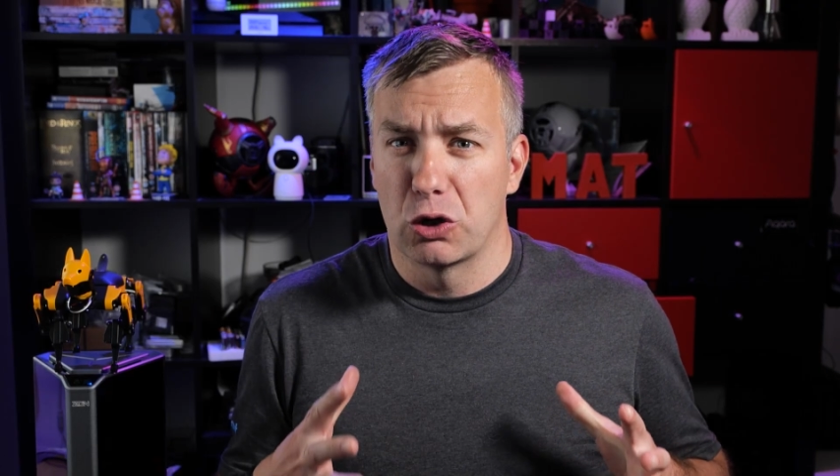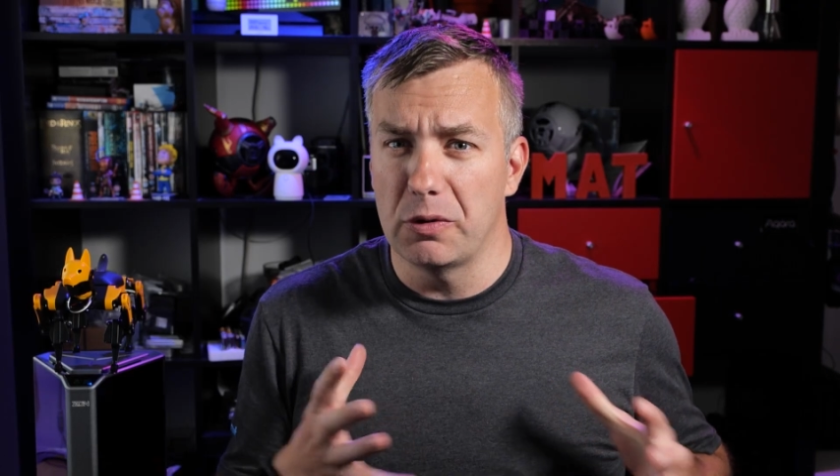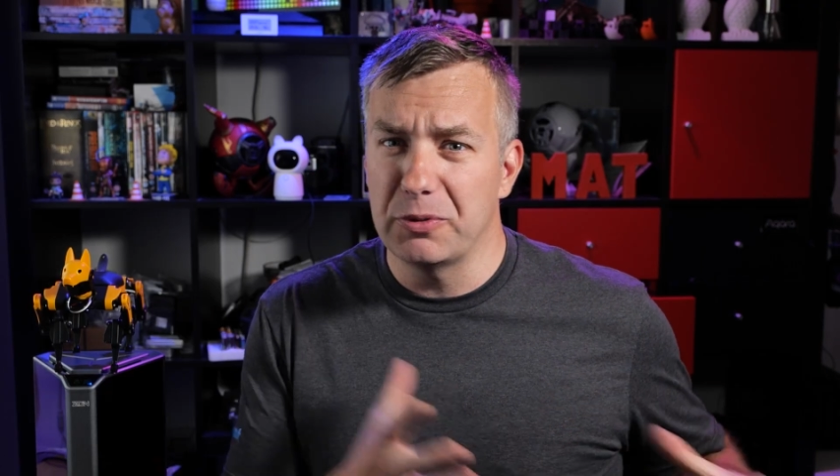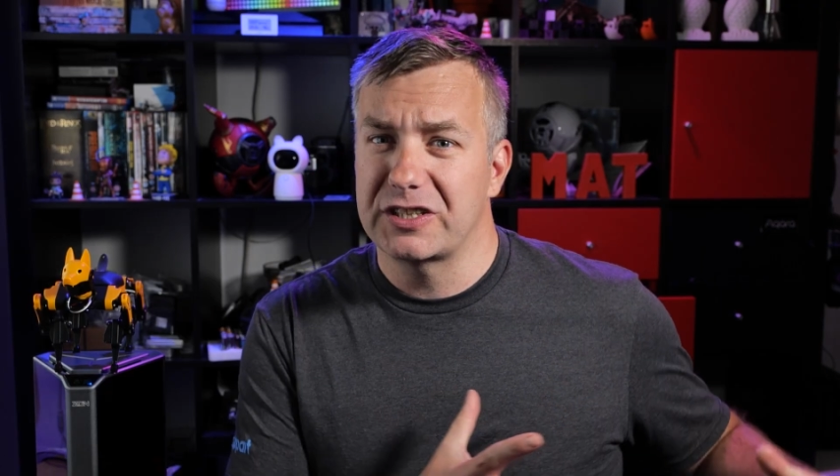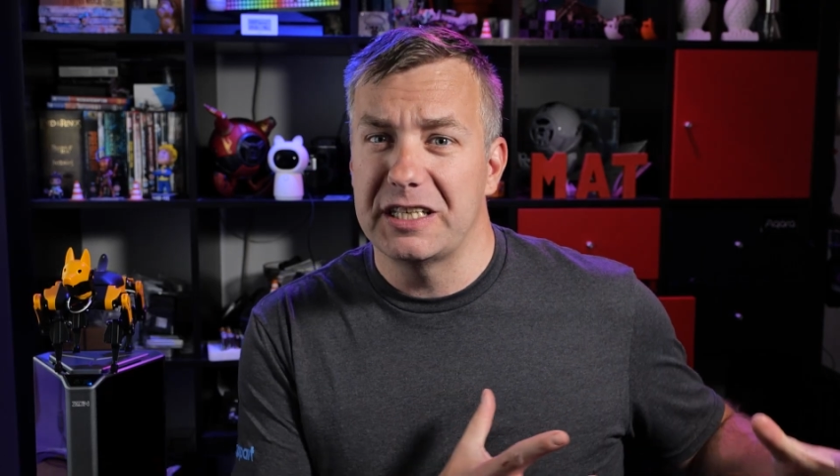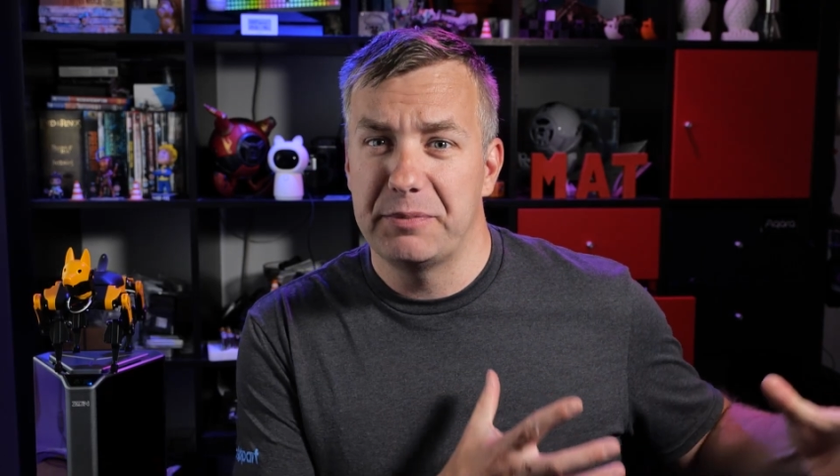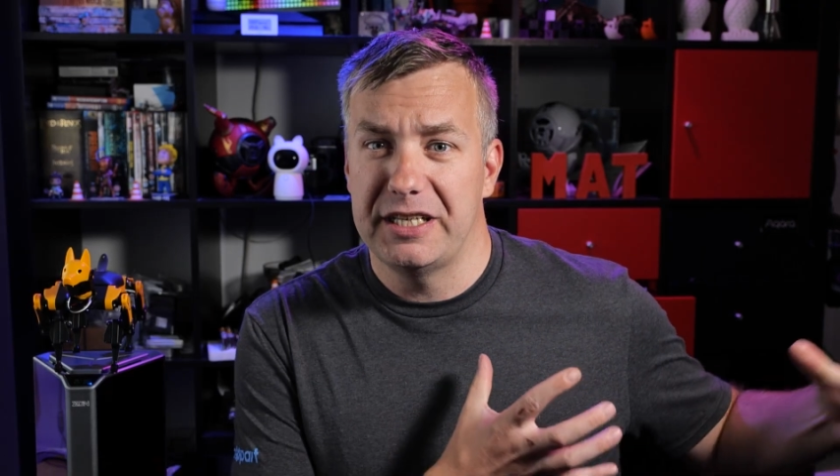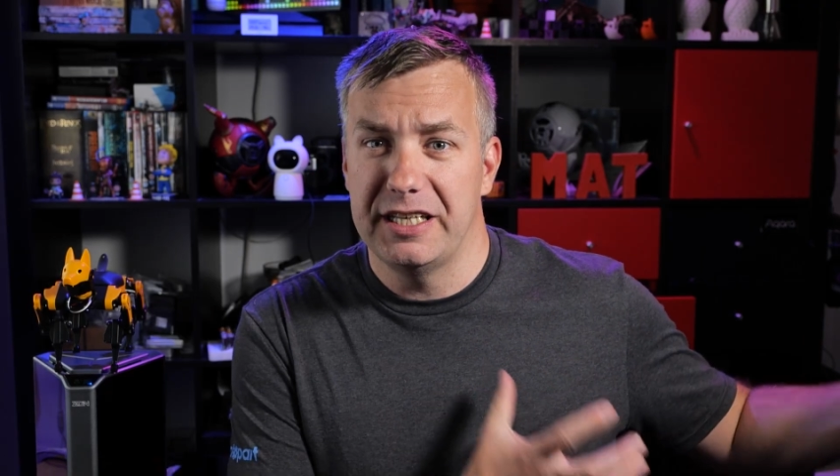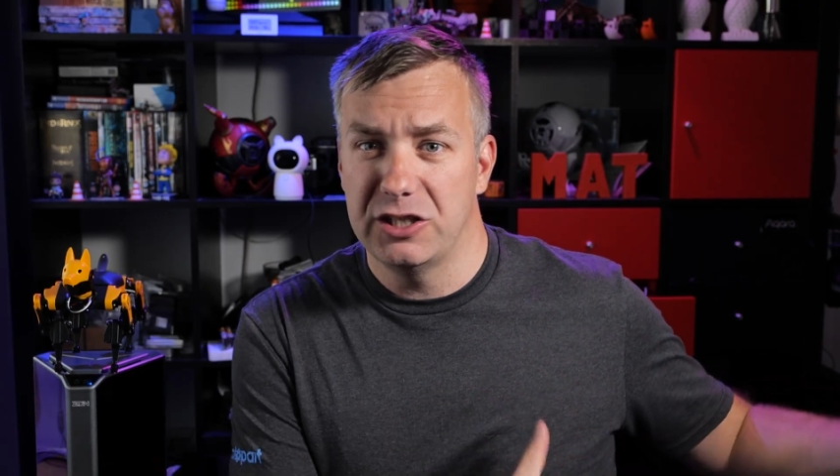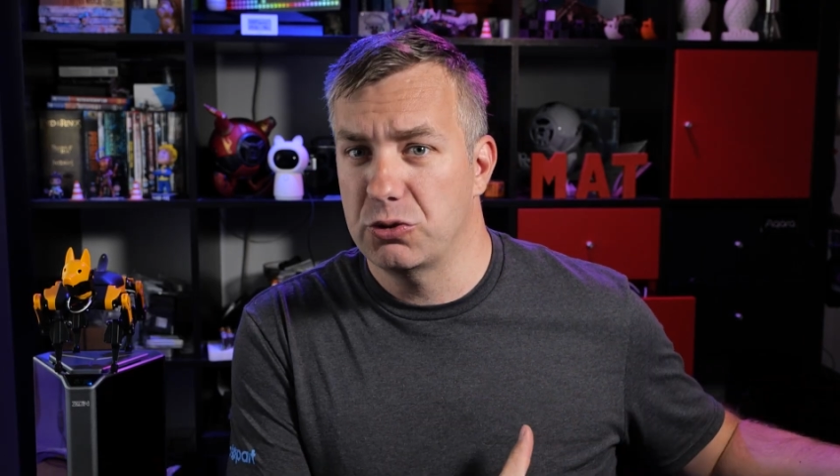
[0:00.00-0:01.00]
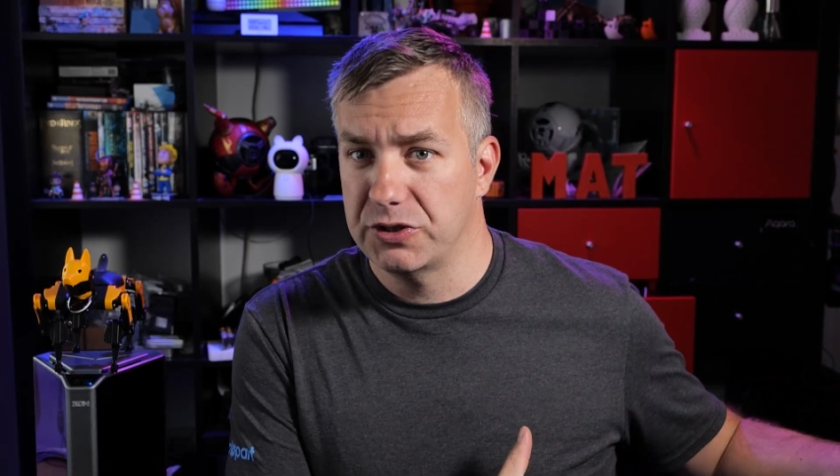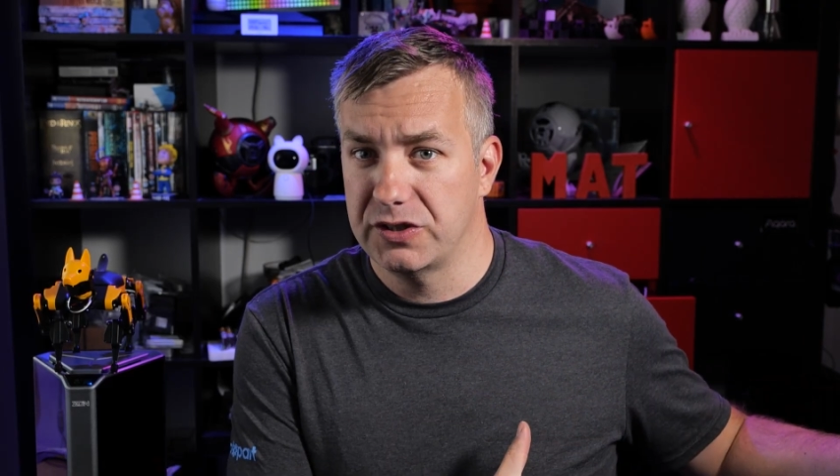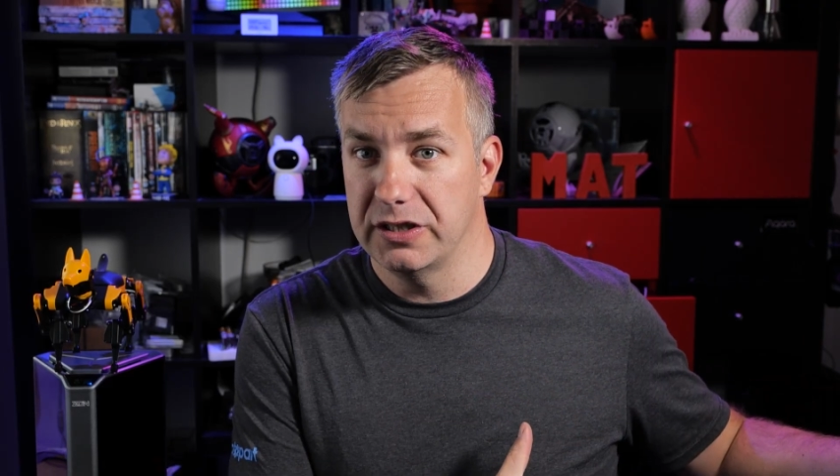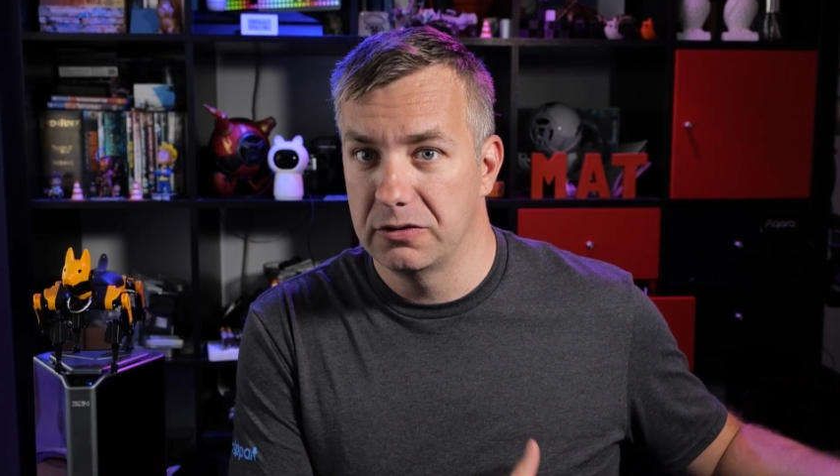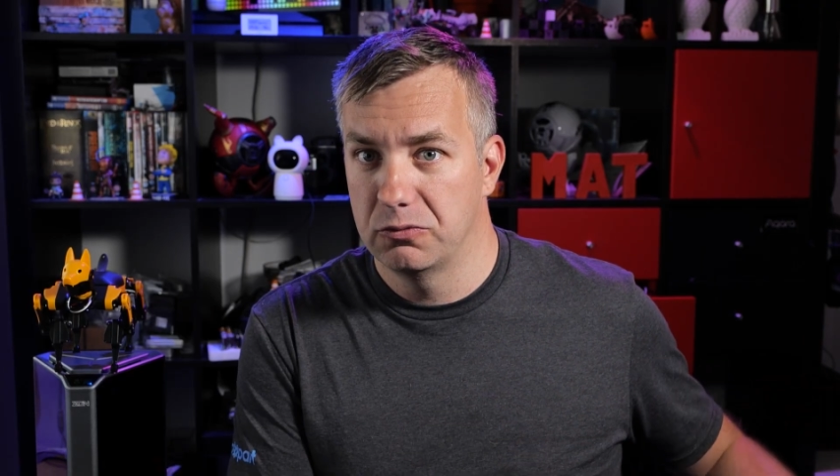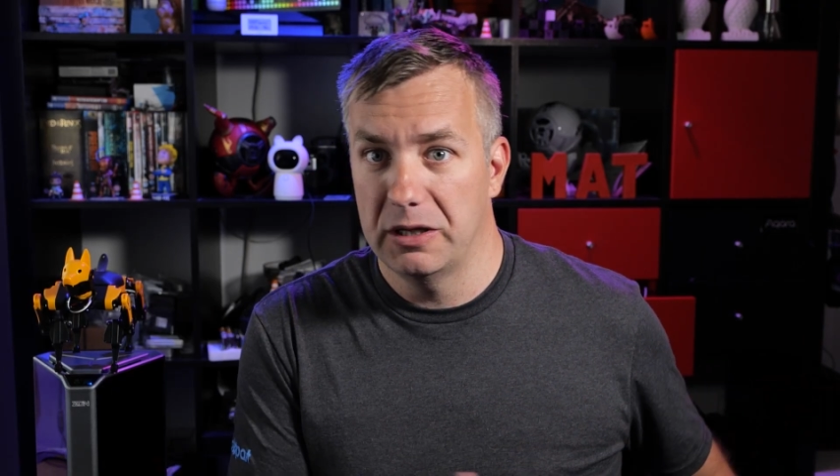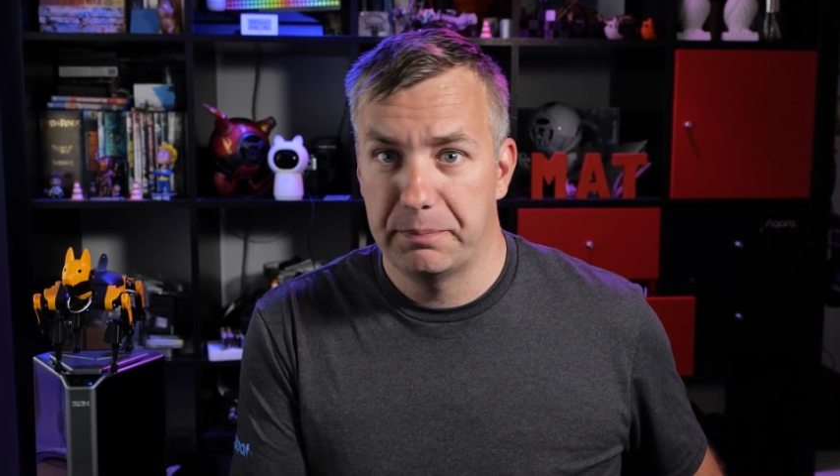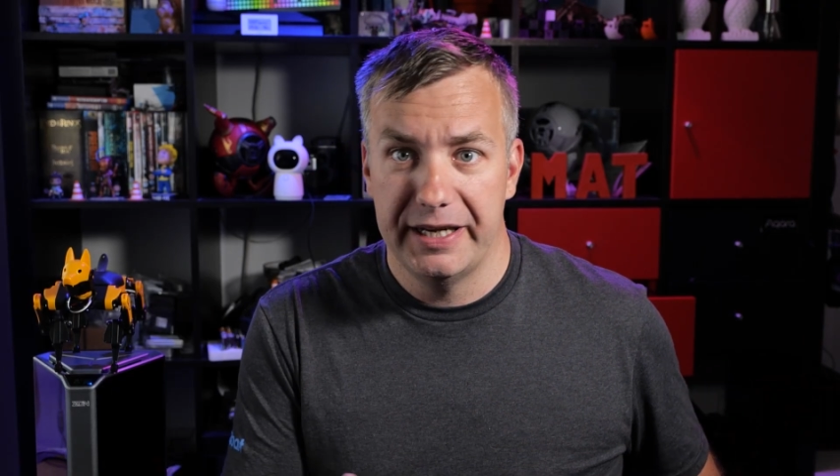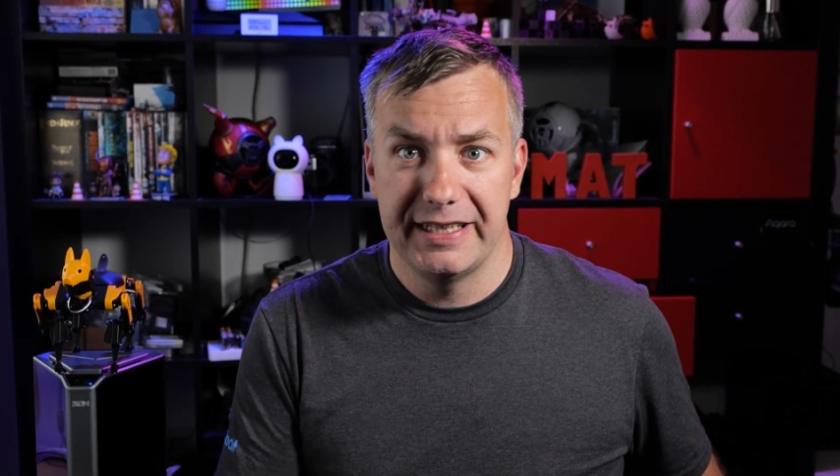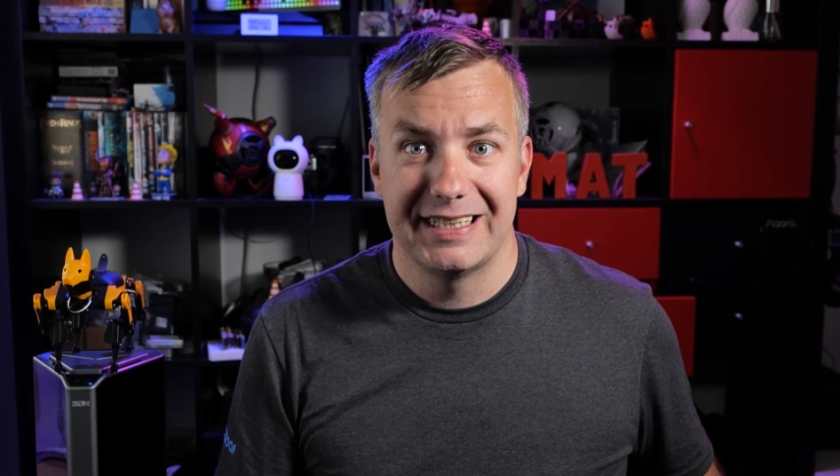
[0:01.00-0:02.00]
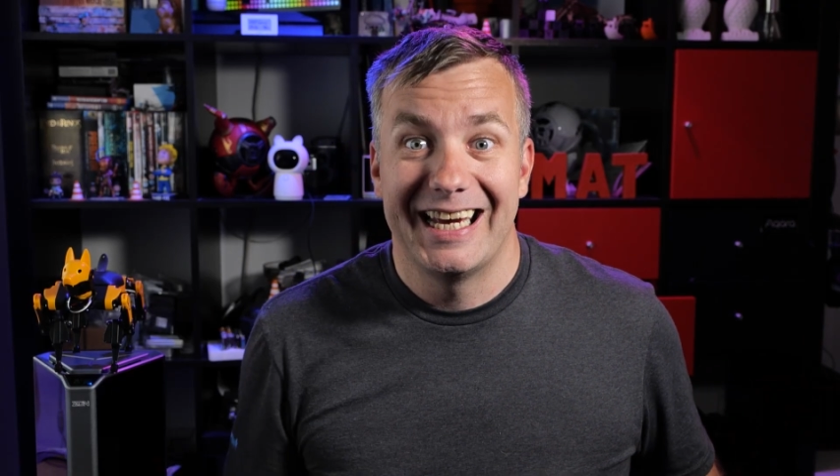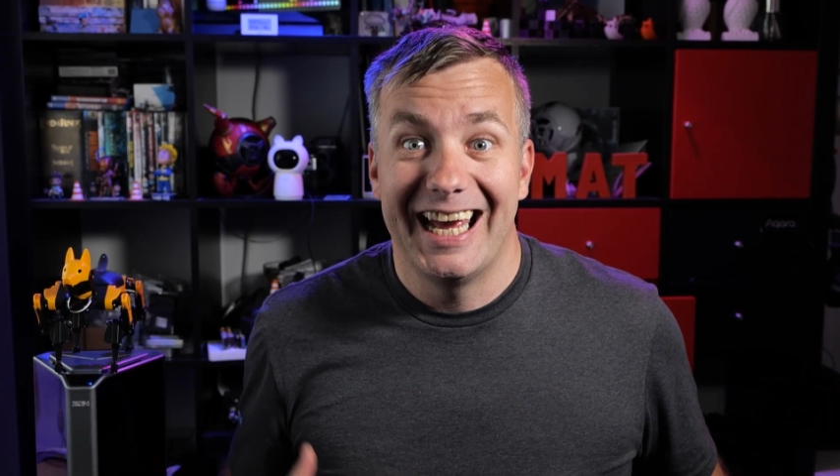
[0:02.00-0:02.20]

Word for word: Robots can be interesting, well paid,